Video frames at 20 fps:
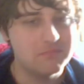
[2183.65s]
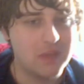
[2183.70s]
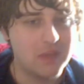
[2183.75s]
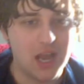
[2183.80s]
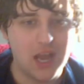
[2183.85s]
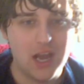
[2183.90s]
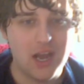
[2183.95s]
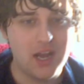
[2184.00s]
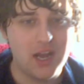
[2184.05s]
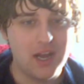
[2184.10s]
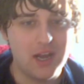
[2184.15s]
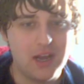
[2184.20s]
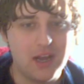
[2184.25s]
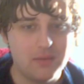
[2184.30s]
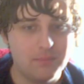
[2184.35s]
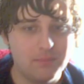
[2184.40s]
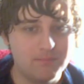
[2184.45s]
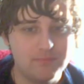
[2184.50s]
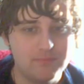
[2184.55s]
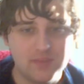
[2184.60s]

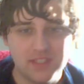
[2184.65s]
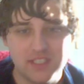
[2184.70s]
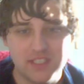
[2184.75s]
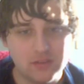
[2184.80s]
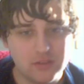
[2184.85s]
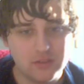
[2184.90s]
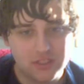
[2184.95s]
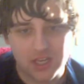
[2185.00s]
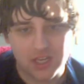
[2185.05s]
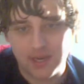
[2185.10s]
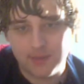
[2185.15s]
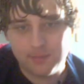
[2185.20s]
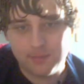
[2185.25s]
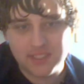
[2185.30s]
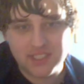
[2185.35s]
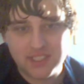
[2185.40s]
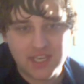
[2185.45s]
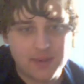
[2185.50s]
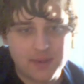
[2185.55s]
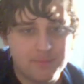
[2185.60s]
I'll still
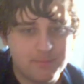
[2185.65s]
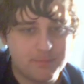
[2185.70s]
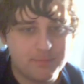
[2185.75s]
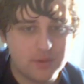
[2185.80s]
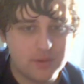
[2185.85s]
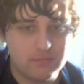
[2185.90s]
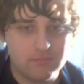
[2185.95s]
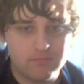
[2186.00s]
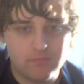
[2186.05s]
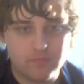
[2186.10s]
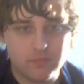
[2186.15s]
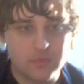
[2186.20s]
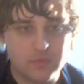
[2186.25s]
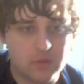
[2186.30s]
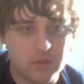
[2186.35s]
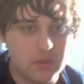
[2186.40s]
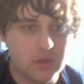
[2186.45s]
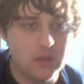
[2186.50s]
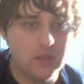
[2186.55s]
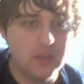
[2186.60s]
timestamp
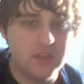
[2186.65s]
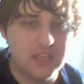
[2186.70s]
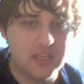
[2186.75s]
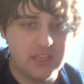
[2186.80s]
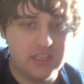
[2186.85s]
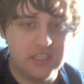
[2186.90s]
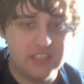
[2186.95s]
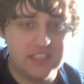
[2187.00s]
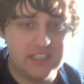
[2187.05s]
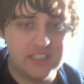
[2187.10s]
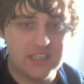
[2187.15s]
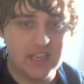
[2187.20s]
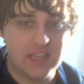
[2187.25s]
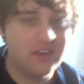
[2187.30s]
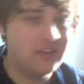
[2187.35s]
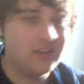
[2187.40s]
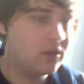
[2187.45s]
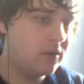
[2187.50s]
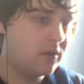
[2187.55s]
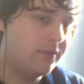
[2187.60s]
the
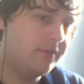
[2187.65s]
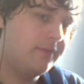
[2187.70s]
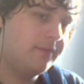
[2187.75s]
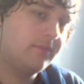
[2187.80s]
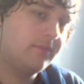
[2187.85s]
send-off,